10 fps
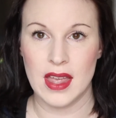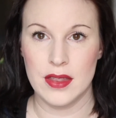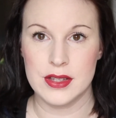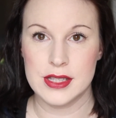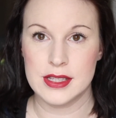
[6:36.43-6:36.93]

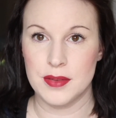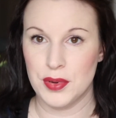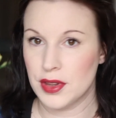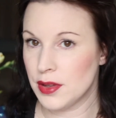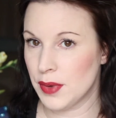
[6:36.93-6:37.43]
This is
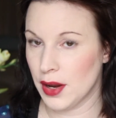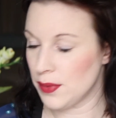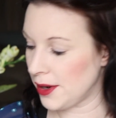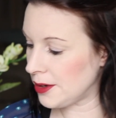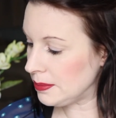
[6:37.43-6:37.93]
typically what I
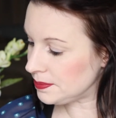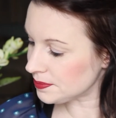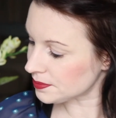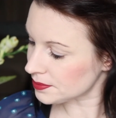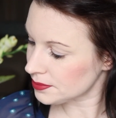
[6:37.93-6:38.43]
wear
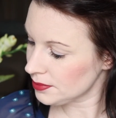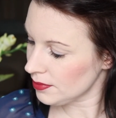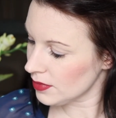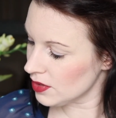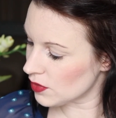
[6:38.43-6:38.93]

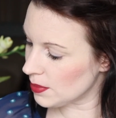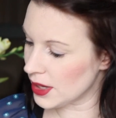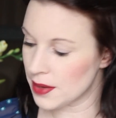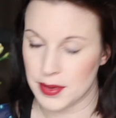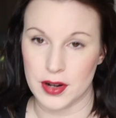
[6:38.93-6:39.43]
for
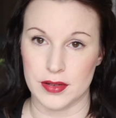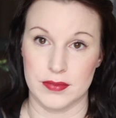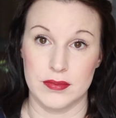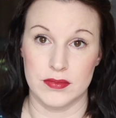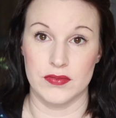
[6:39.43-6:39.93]
makeup on a
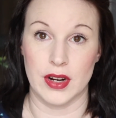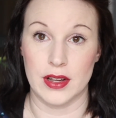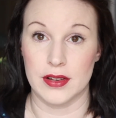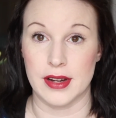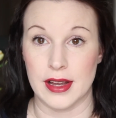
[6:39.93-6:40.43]

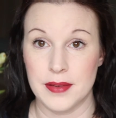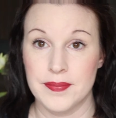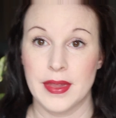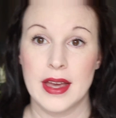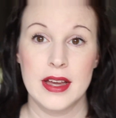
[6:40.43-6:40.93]
regular day.
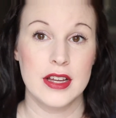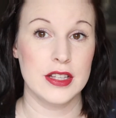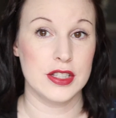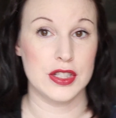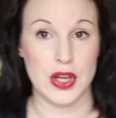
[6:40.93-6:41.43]

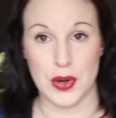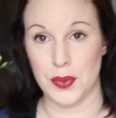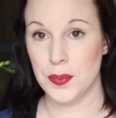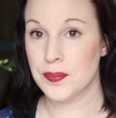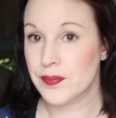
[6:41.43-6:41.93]
So,